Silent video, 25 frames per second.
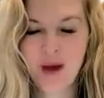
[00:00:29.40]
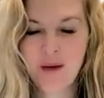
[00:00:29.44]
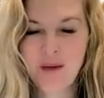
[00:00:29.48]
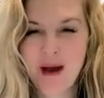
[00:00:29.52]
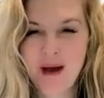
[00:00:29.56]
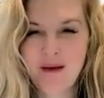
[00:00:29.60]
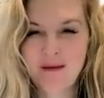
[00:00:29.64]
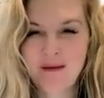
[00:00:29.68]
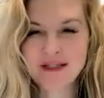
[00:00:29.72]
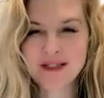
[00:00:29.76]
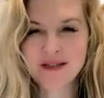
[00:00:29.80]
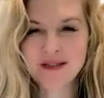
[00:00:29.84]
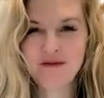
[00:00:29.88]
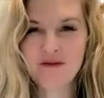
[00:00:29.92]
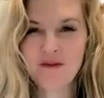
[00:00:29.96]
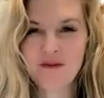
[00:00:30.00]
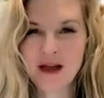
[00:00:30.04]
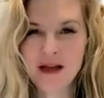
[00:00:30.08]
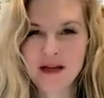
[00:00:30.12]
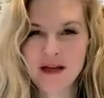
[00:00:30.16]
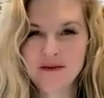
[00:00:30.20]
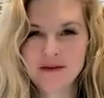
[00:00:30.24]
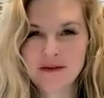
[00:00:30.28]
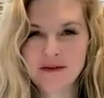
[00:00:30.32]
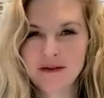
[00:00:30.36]
I'm having some
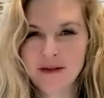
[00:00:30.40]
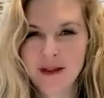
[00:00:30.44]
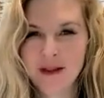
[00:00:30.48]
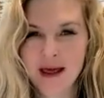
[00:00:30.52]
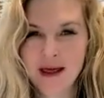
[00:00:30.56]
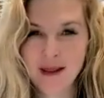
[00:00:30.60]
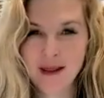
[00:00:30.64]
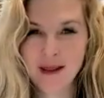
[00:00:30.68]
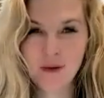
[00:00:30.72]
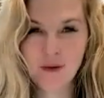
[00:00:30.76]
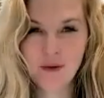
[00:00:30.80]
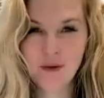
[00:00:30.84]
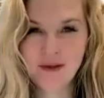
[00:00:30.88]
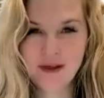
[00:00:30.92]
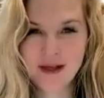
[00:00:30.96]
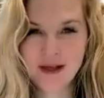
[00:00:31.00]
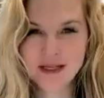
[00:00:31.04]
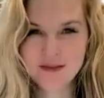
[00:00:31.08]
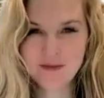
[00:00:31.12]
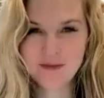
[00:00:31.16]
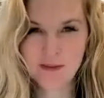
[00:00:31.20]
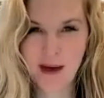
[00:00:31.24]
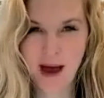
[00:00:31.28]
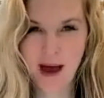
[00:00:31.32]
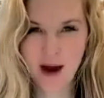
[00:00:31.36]
fun lately with
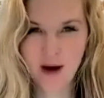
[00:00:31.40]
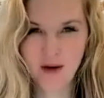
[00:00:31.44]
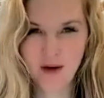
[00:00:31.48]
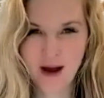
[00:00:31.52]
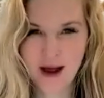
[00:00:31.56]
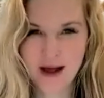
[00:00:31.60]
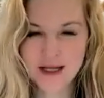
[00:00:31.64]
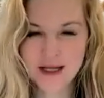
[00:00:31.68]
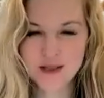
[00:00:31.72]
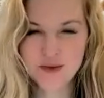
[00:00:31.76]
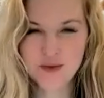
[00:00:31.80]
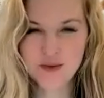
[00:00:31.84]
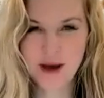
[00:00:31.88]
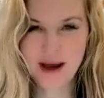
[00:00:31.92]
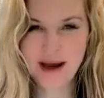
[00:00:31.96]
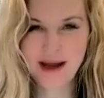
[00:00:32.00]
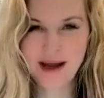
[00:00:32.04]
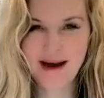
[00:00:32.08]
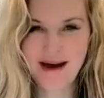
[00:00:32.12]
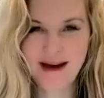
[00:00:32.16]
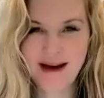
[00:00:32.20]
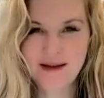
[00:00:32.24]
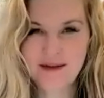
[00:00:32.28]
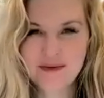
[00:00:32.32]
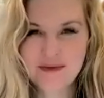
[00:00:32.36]
these backgrounds. Why
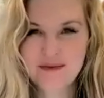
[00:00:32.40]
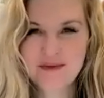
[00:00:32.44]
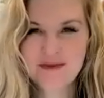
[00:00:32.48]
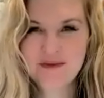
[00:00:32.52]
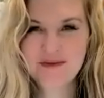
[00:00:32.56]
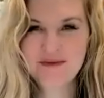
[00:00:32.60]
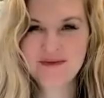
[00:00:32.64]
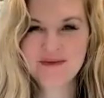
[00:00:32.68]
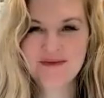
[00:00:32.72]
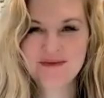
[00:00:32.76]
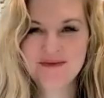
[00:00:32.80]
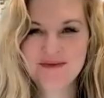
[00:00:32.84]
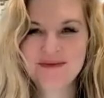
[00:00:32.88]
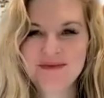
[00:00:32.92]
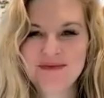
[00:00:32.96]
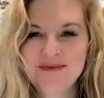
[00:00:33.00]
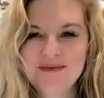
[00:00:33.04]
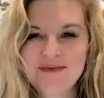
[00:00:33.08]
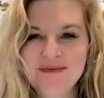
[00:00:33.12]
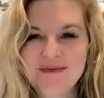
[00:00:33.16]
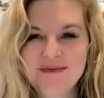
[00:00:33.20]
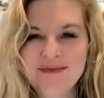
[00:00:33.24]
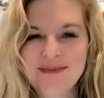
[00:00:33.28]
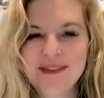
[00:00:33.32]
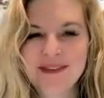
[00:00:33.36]
not?
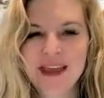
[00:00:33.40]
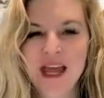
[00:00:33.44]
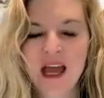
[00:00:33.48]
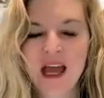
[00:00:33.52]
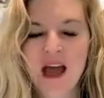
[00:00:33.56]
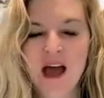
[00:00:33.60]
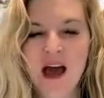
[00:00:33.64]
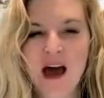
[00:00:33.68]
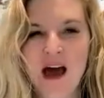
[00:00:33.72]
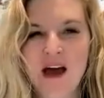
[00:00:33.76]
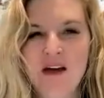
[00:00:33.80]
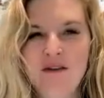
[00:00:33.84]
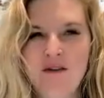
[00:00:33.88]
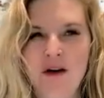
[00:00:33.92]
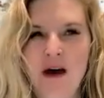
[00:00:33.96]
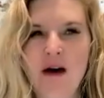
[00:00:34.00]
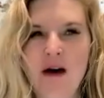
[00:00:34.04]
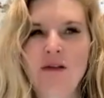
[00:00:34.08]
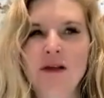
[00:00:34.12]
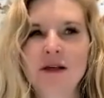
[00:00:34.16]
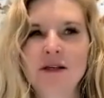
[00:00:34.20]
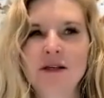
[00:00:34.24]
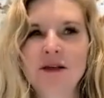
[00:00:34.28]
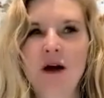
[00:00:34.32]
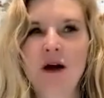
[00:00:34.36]
I
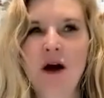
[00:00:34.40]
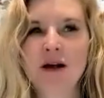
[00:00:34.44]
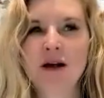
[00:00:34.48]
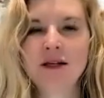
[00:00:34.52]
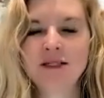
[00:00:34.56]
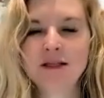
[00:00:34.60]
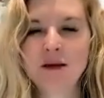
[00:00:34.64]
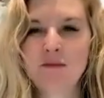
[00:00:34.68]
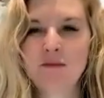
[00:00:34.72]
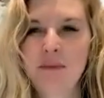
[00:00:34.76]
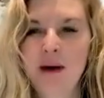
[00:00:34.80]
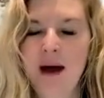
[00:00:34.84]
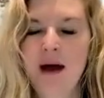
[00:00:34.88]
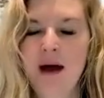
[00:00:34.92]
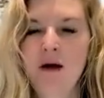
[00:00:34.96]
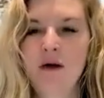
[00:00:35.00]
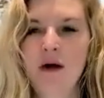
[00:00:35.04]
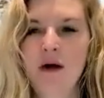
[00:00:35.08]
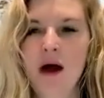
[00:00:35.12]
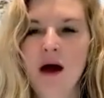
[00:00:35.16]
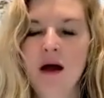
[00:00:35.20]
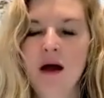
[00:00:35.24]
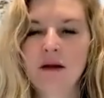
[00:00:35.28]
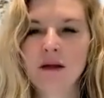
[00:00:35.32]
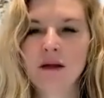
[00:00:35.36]
found this awesome
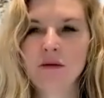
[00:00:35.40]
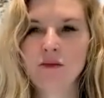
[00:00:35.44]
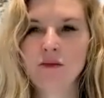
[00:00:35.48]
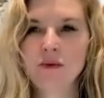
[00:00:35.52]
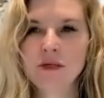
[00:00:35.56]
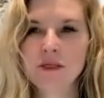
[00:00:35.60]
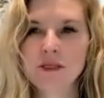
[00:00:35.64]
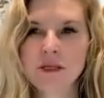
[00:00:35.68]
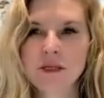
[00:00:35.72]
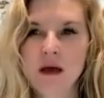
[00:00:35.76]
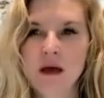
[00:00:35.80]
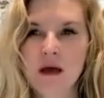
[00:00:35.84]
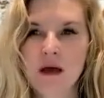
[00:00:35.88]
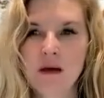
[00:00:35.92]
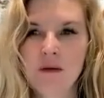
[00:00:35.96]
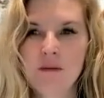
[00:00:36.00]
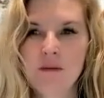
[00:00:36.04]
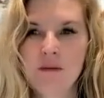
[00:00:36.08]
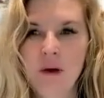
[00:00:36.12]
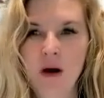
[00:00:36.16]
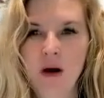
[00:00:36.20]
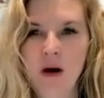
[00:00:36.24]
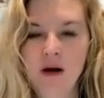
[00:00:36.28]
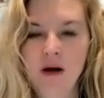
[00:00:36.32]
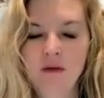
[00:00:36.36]
background. It was a
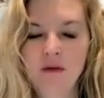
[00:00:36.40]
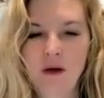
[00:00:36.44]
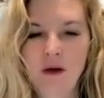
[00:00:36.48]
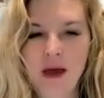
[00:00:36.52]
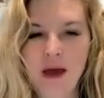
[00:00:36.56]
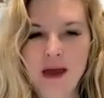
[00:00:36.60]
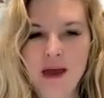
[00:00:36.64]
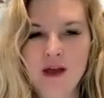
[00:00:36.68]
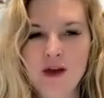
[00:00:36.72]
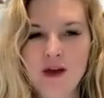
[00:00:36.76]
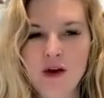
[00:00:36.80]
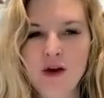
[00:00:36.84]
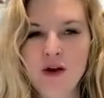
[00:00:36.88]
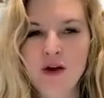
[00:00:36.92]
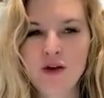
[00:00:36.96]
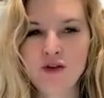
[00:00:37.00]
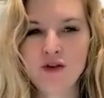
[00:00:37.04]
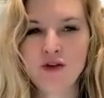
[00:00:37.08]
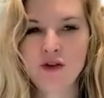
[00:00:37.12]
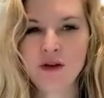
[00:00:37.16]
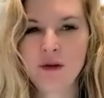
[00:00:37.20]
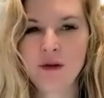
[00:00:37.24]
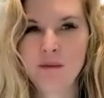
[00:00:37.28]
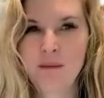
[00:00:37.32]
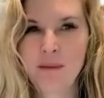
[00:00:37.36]
part of a
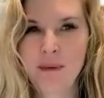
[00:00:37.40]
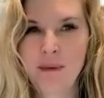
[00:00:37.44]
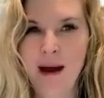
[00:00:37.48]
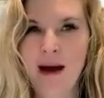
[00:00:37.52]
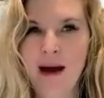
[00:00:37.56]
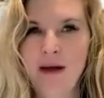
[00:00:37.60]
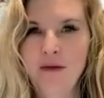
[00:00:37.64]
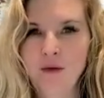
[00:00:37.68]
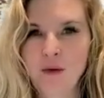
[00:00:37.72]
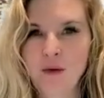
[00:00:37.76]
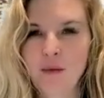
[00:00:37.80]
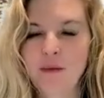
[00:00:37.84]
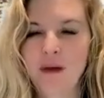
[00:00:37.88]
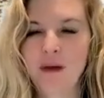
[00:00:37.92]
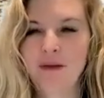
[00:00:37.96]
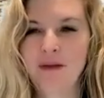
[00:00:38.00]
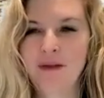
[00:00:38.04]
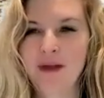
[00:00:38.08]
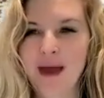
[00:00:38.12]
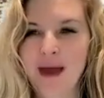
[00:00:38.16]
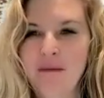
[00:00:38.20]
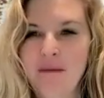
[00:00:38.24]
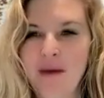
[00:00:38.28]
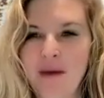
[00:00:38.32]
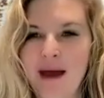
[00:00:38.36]
yurt bathroom that
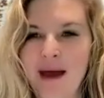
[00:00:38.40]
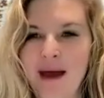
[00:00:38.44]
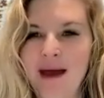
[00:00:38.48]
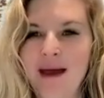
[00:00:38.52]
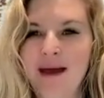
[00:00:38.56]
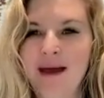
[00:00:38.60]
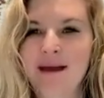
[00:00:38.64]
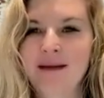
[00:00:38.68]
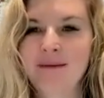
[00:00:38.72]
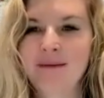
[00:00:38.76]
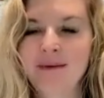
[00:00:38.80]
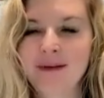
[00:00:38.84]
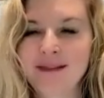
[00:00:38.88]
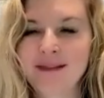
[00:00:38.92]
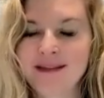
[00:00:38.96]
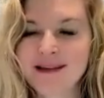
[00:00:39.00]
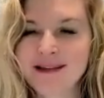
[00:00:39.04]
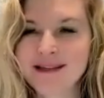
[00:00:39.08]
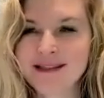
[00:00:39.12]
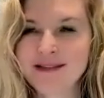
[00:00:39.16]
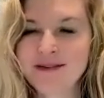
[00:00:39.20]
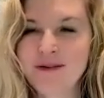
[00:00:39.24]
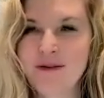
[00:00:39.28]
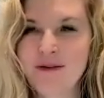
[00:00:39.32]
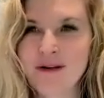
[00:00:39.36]
they made with
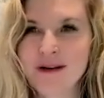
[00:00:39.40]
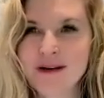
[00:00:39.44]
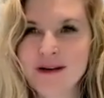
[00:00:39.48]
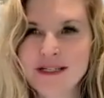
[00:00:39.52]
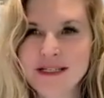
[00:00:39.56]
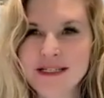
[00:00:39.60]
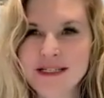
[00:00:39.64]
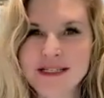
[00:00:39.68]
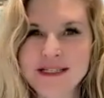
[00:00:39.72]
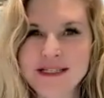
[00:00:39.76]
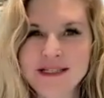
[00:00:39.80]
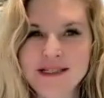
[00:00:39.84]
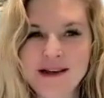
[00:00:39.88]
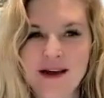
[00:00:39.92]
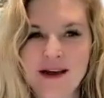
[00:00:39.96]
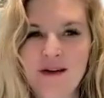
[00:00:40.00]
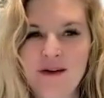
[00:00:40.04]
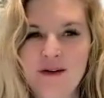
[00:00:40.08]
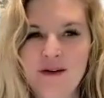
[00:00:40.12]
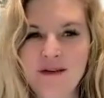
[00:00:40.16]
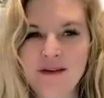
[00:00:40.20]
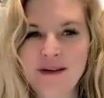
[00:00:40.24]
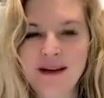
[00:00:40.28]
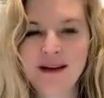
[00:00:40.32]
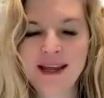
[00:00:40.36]
this gorgeous
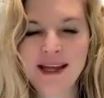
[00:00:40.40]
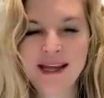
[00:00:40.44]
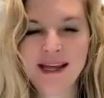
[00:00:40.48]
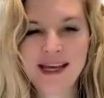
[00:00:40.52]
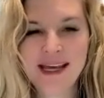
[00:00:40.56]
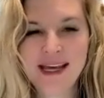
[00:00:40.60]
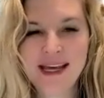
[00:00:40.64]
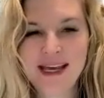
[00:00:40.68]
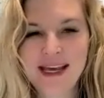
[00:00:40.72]
stone.